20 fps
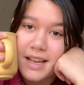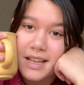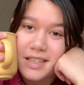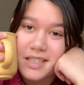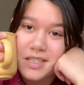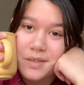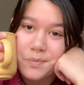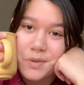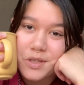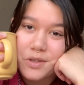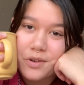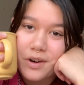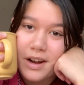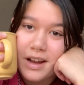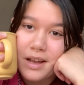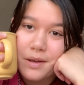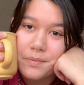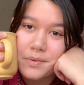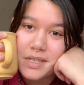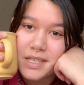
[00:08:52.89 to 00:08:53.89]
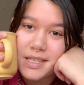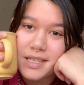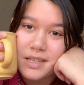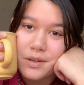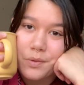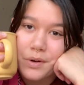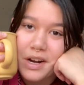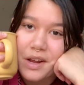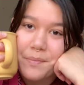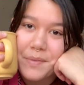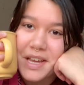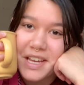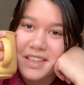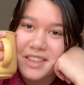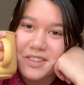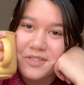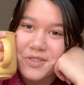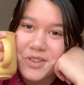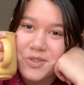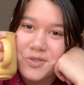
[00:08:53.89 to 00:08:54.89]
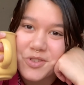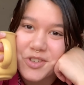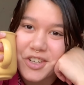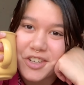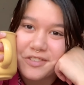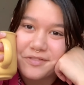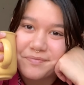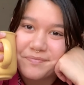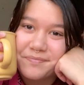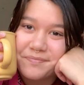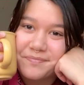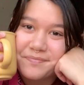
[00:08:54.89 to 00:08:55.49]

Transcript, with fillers: and subscribe to see what I make in the future.